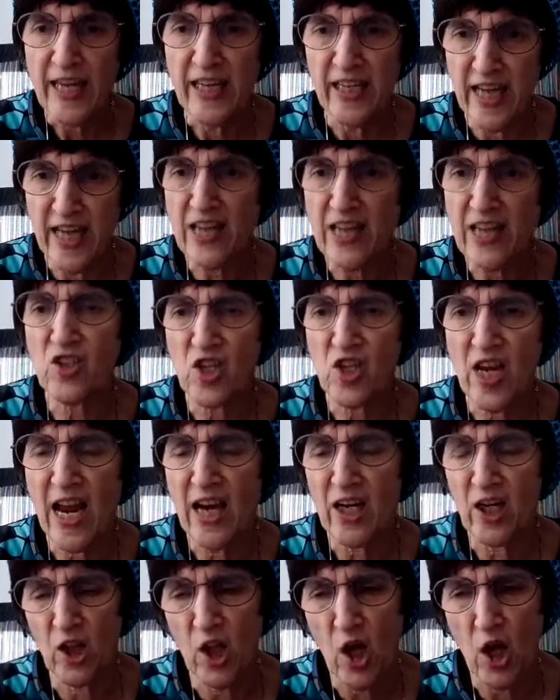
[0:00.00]
Yes, he
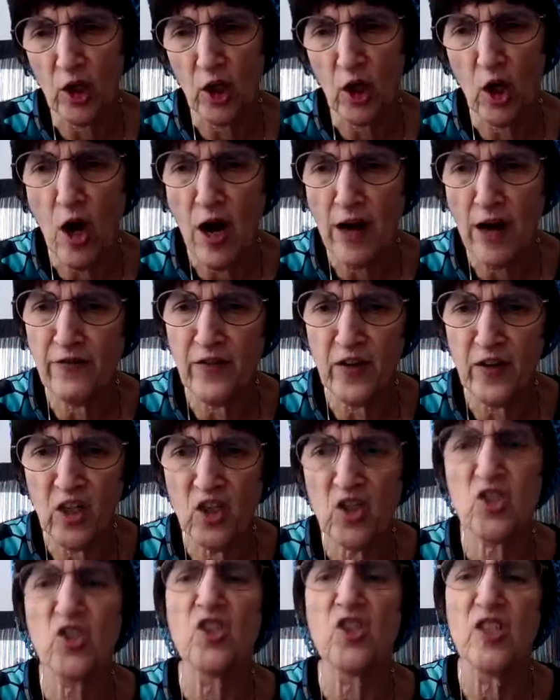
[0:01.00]
had a lot of
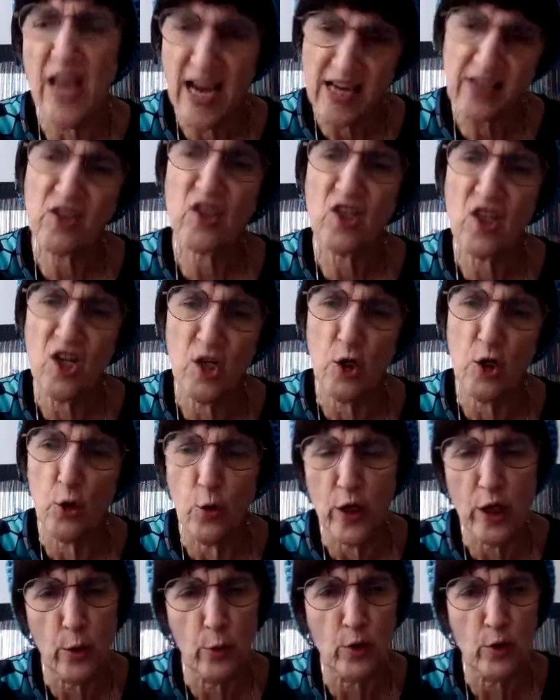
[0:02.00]
confidence. Yes, he
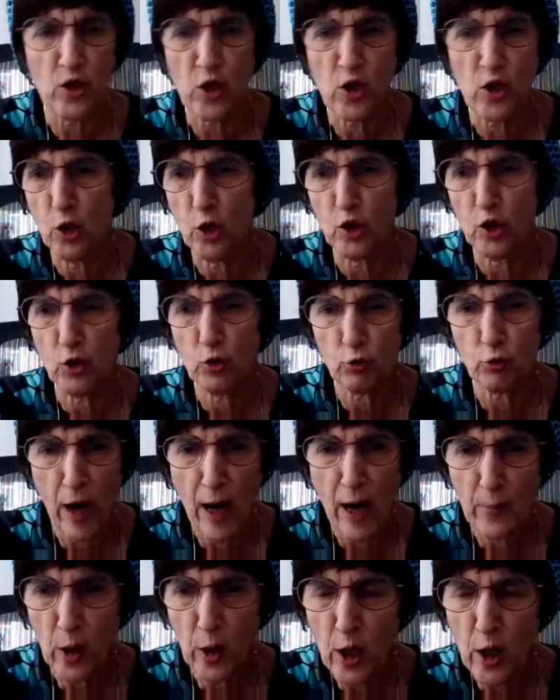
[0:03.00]
knew he was a good
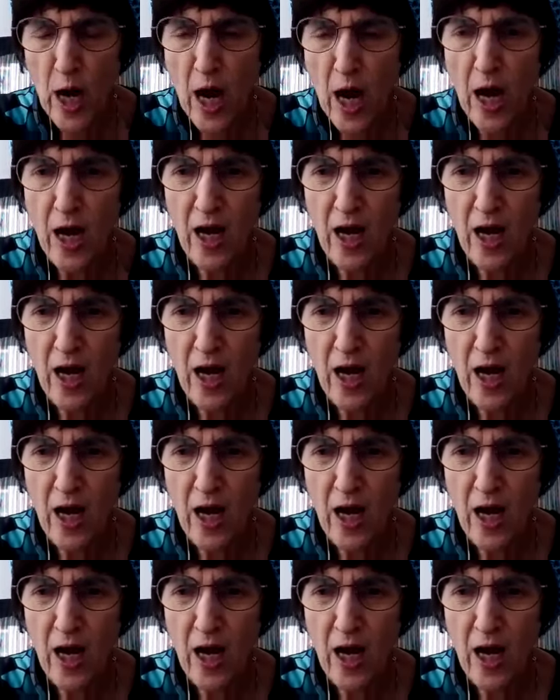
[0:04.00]
drummer.